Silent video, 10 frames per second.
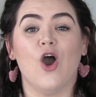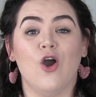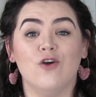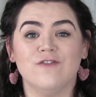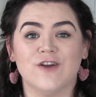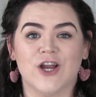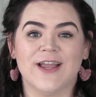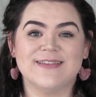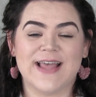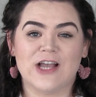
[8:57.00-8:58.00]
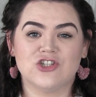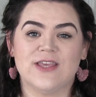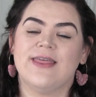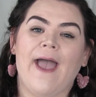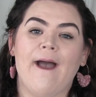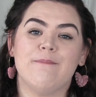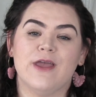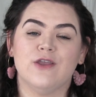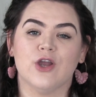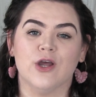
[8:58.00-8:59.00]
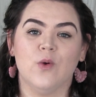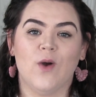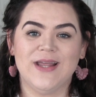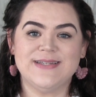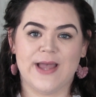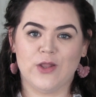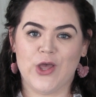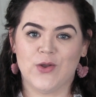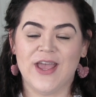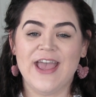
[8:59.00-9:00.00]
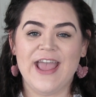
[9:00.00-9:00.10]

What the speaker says: Over is actually the app that you're going to want to download